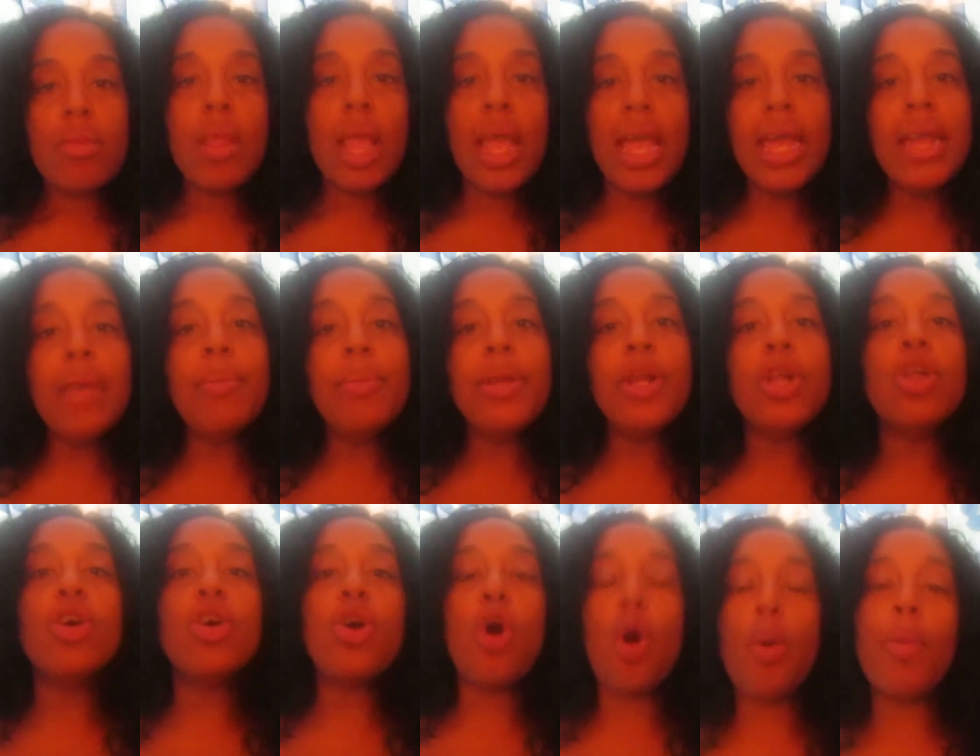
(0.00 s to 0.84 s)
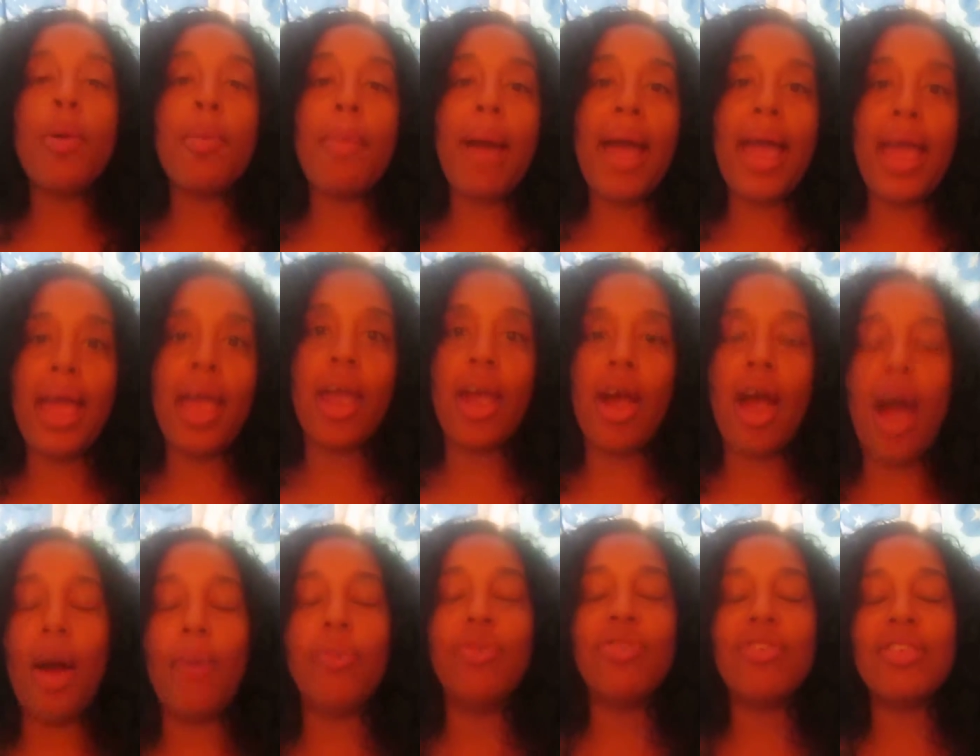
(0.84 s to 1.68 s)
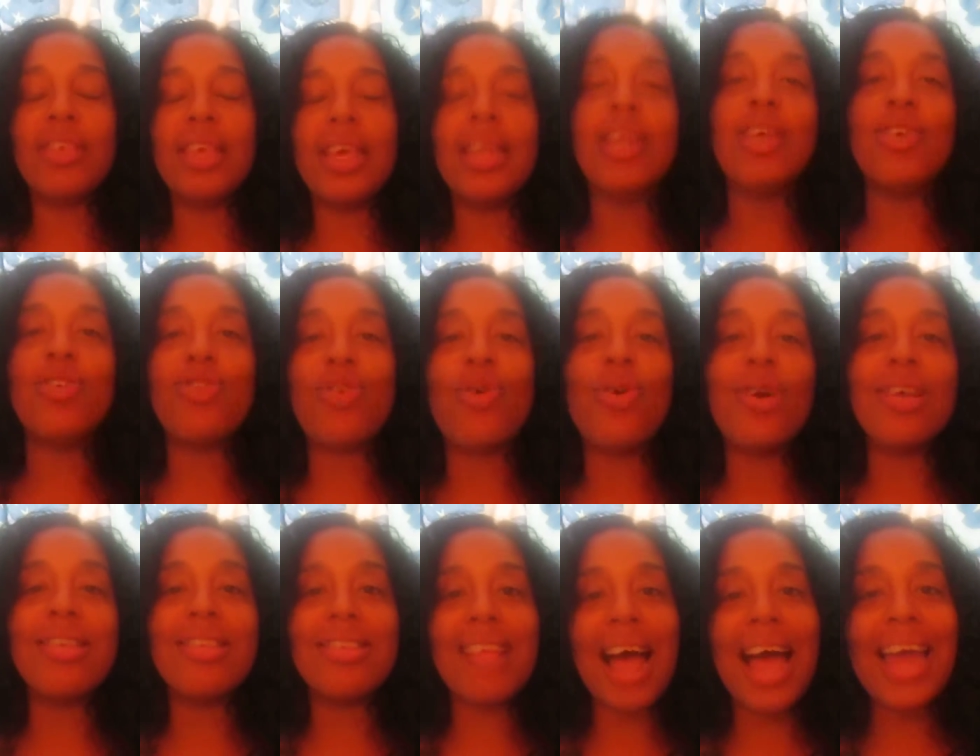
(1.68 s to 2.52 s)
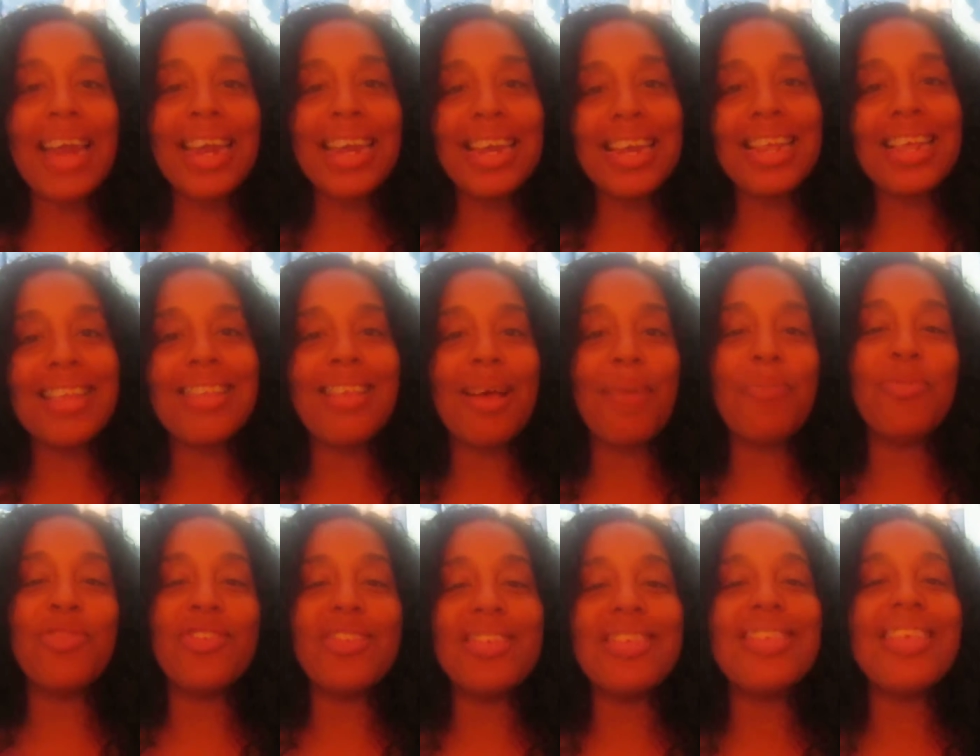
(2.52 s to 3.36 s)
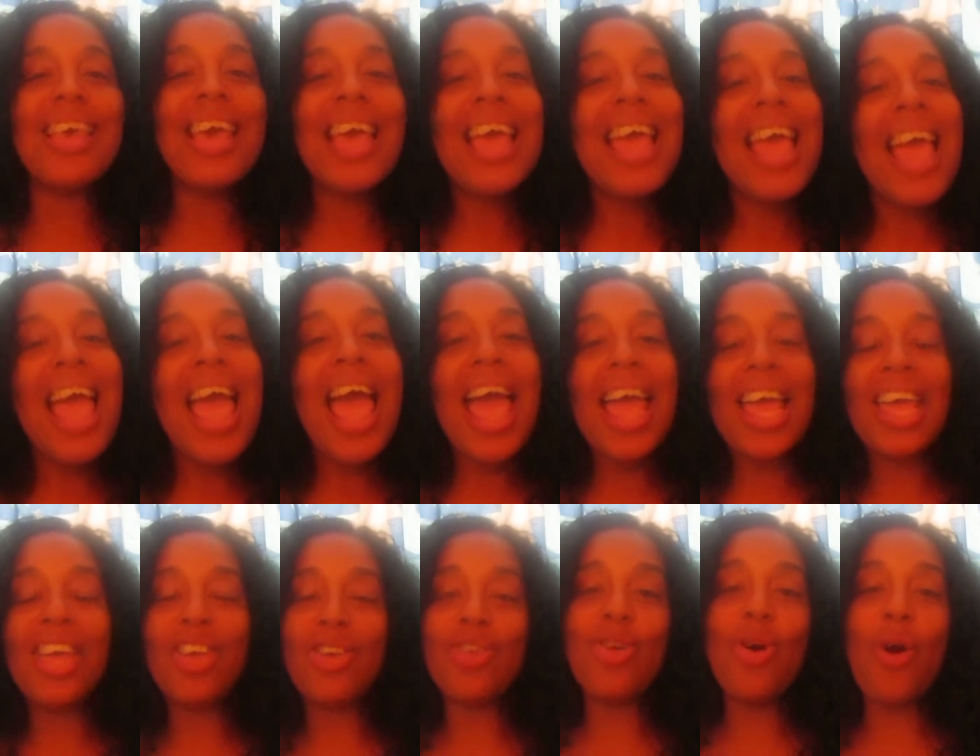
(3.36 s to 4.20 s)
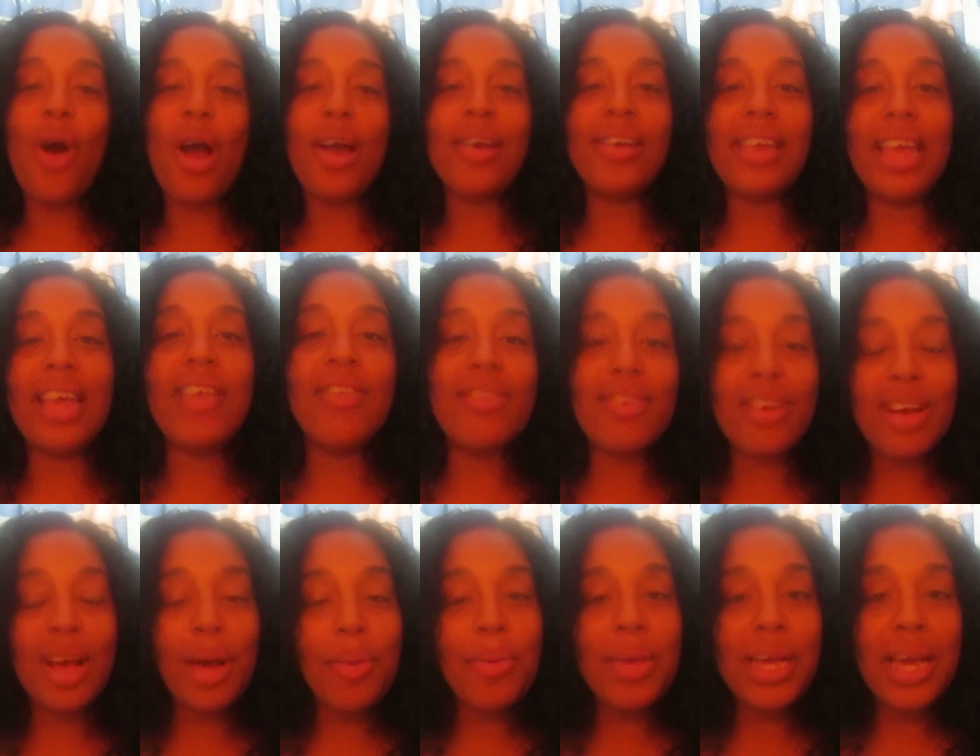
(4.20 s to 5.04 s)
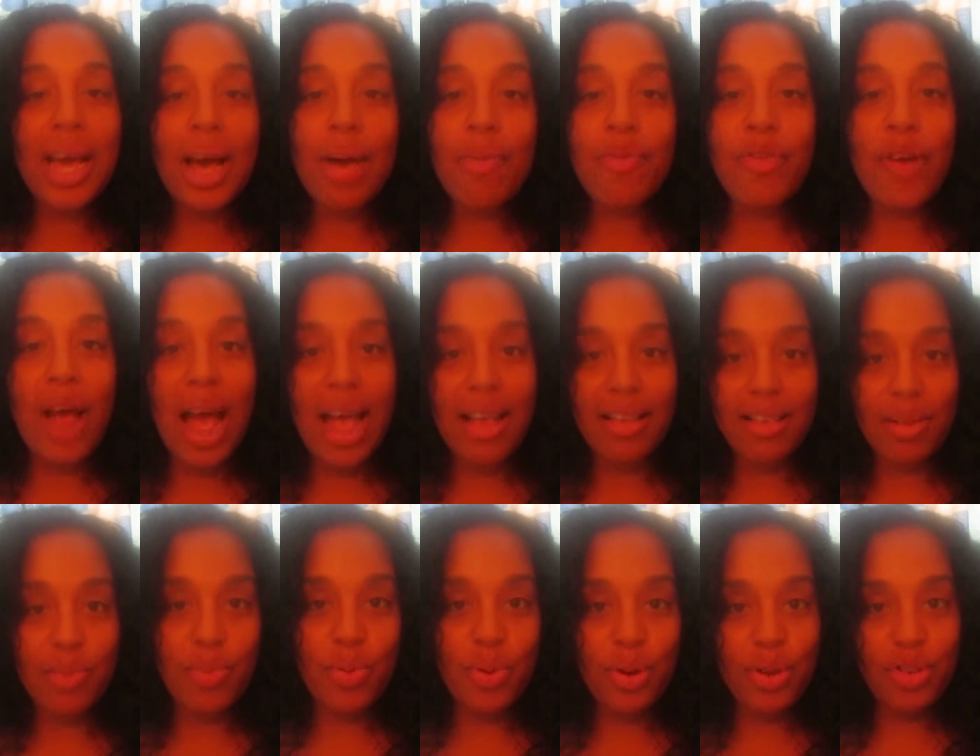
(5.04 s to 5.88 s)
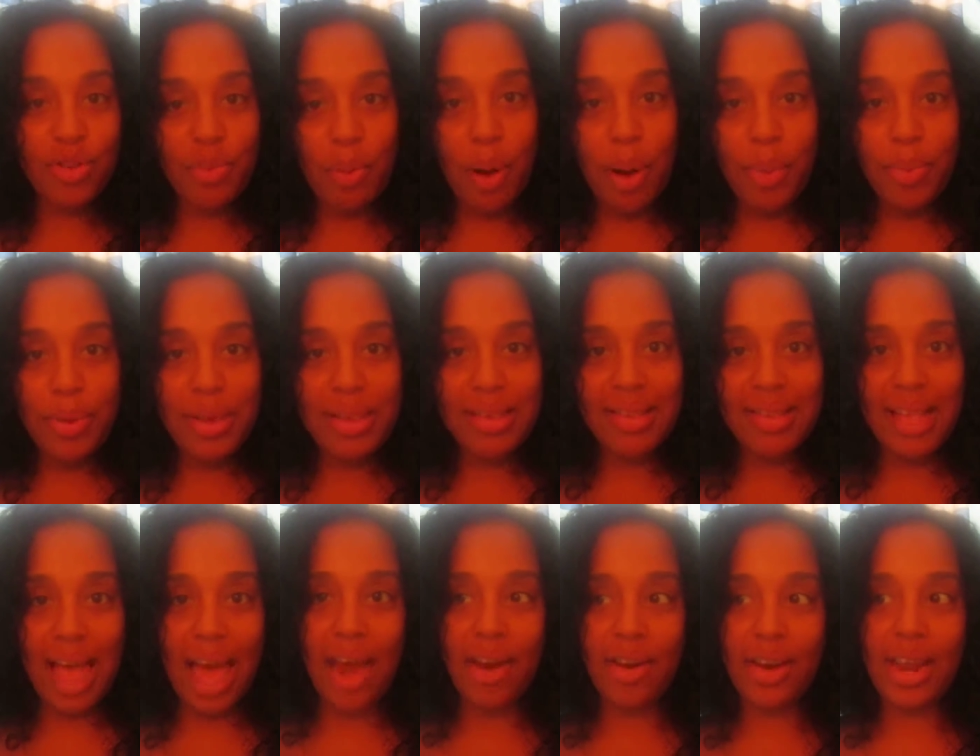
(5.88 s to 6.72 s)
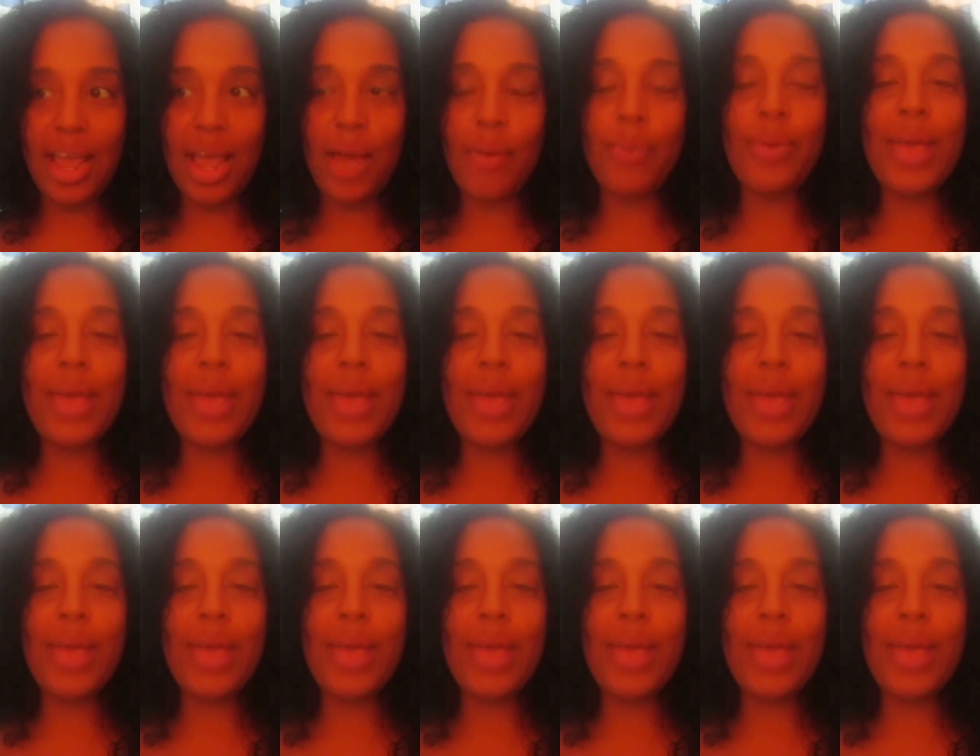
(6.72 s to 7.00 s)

in the middle of combing my hair, I was just getting so excited because I'm just, you know, our days are coming up for I Support Small Biz Saturday.